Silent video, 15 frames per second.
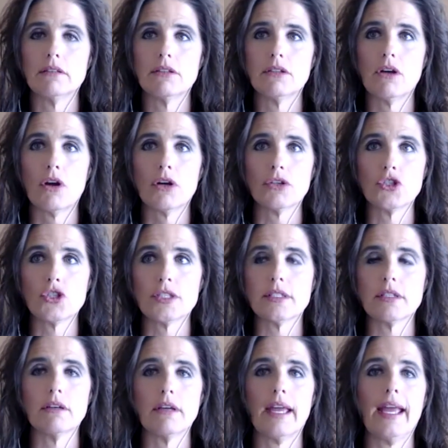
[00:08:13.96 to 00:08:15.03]
are
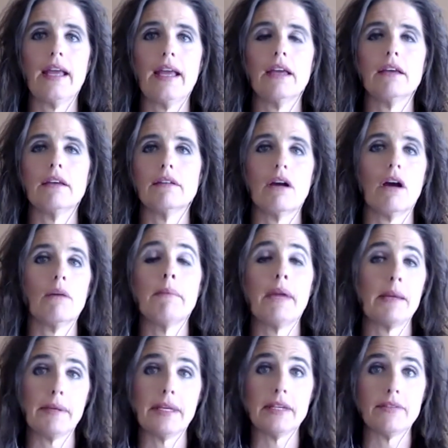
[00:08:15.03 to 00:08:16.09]
just
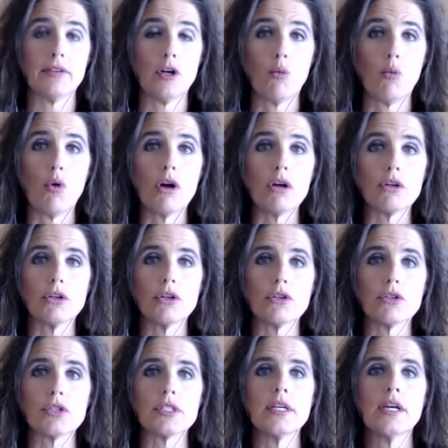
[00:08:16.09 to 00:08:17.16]
maybe even on
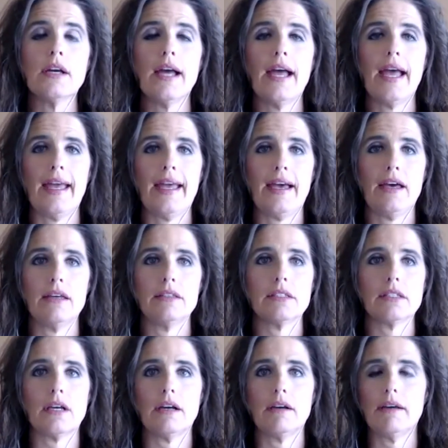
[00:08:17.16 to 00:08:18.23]
walkers and
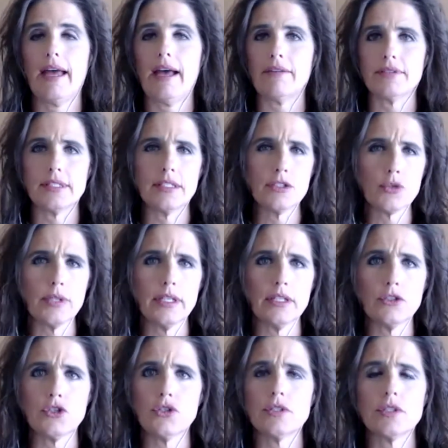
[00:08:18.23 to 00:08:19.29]
have sensory
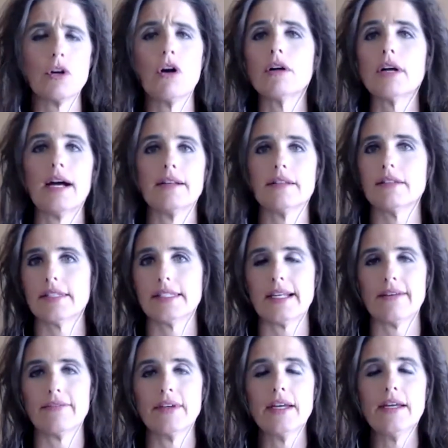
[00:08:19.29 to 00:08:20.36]
issues, all kinds of
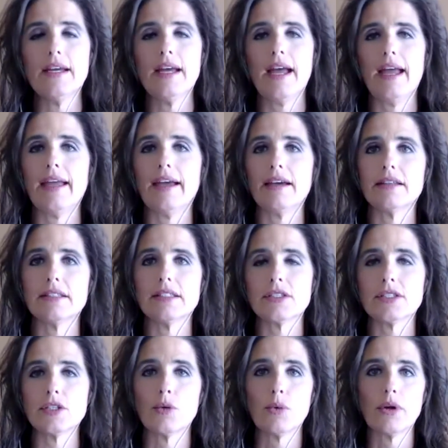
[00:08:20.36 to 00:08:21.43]
stuff. And
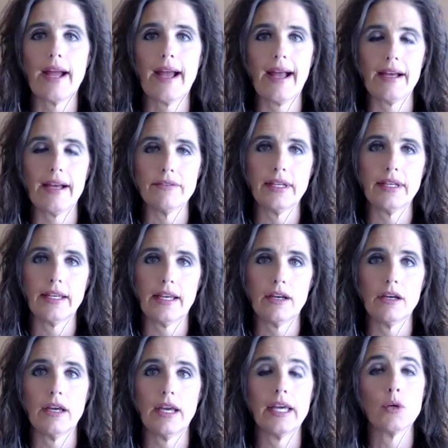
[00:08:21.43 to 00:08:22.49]
so we're having
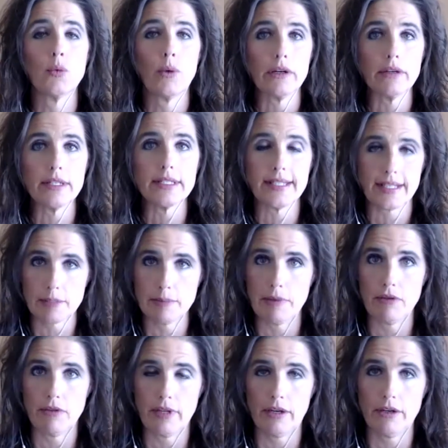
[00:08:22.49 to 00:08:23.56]
an awareness
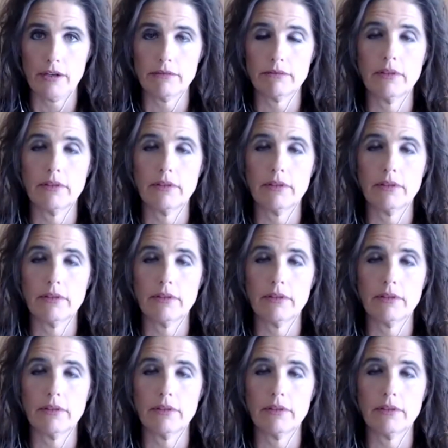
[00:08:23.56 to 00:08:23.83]
expo there,